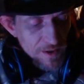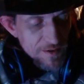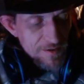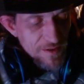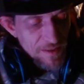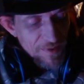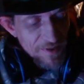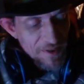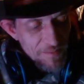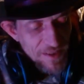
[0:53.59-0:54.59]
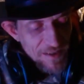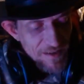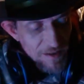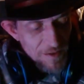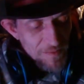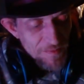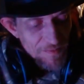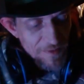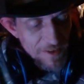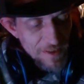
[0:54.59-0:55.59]
So I bring it back home
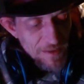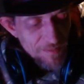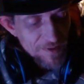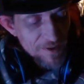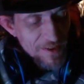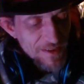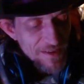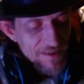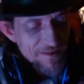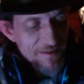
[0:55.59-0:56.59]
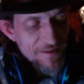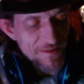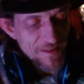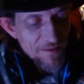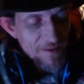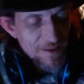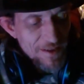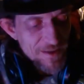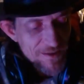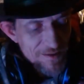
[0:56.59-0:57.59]
and I plug it into the tower
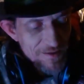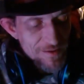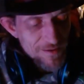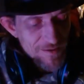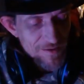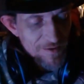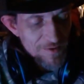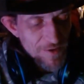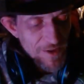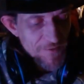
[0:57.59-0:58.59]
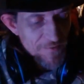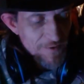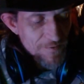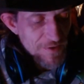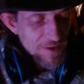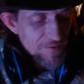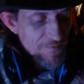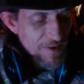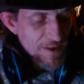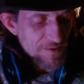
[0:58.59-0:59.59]
to transfer the video
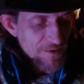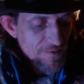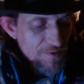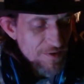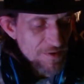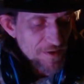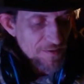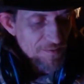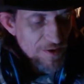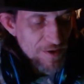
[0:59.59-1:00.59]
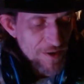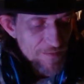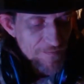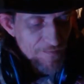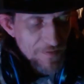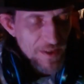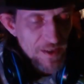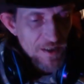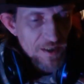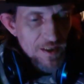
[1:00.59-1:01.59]
files over to the computer,
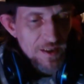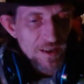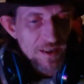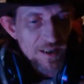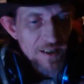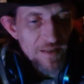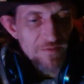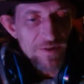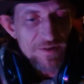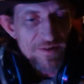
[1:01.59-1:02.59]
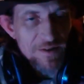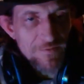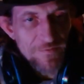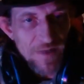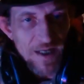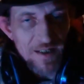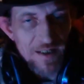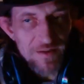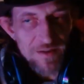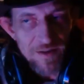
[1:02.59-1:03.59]
and every single
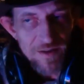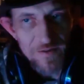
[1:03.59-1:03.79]
file on the